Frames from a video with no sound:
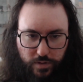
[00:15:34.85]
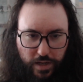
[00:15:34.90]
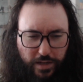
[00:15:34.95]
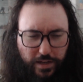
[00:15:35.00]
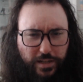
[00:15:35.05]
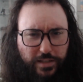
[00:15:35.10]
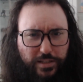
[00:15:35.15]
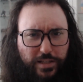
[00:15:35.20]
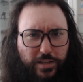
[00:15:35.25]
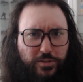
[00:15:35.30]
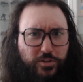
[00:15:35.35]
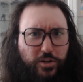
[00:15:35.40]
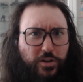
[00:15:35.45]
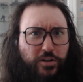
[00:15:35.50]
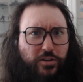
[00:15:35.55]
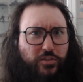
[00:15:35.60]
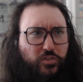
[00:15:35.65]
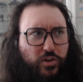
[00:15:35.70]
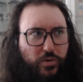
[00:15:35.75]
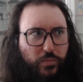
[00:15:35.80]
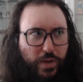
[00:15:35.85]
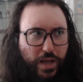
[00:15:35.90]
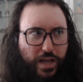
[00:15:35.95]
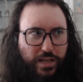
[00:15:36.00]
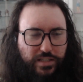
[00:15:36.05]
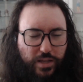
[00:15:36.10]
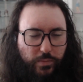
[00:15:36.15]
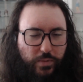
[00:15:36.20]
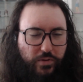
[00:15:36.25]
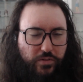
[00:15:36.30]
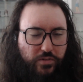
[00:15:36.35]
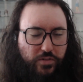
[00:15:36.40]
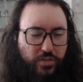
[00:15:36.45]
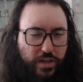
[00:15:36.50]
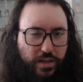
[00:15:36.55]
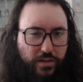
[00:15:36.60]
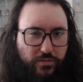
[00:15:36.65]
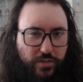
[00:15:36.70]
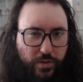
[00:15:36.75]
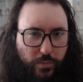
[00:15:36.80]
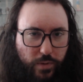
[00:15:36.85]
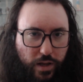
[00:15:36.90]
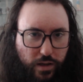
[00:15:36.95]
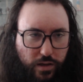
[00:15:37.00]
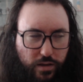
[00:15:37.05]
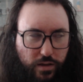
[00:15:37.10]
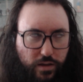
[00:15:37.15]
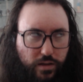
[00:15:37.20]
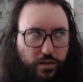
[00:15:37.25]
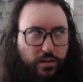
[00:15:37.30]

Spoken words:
And they started treating me as I'm a thief. I'm like,